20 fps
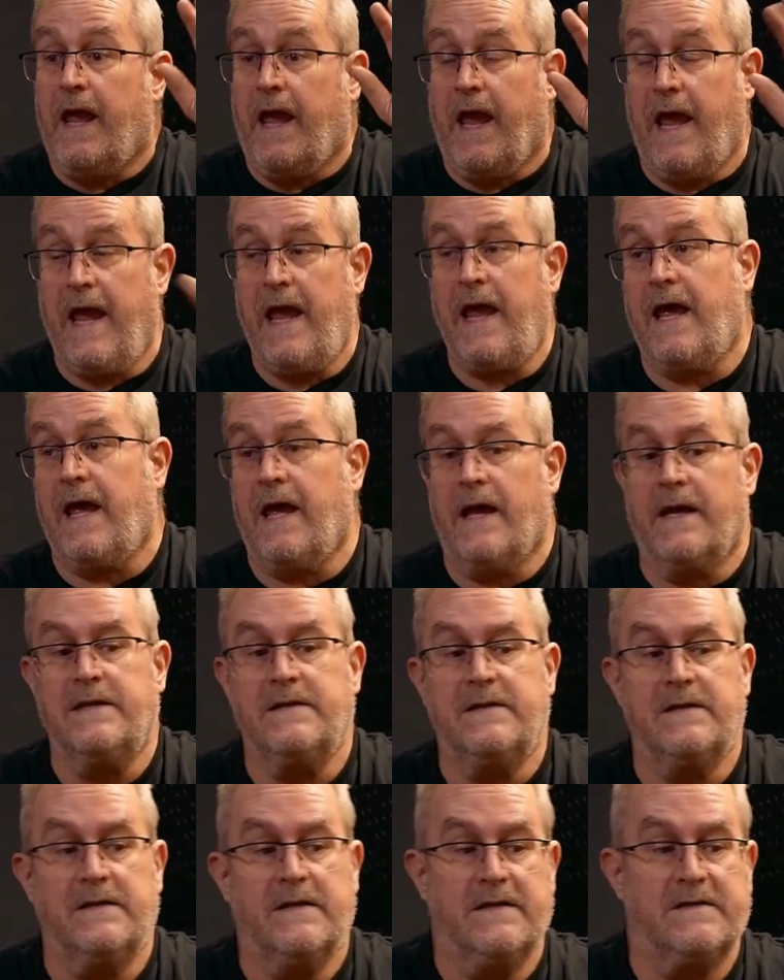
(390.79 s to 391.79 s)

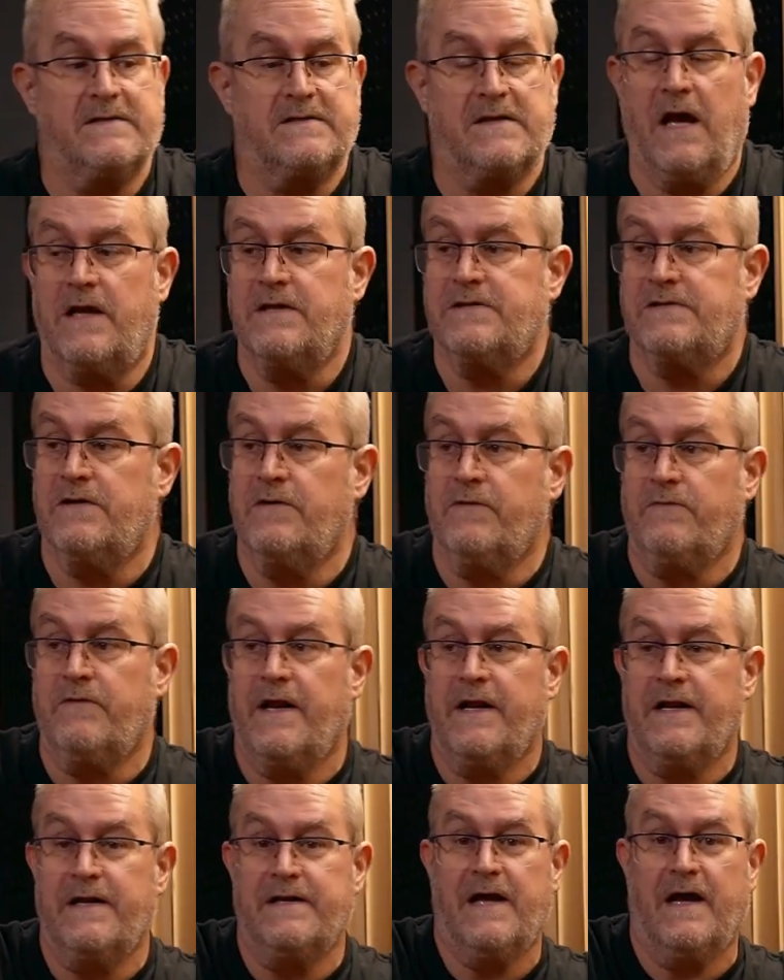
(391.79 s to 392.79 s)
And it's also
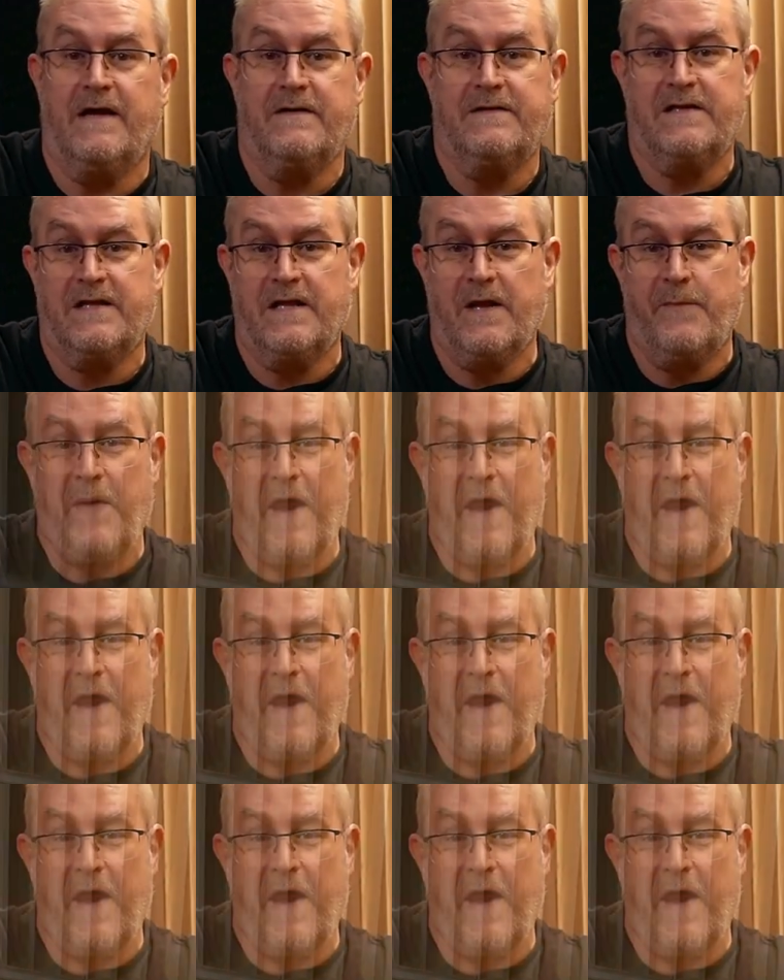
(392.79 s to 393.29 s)
running down to the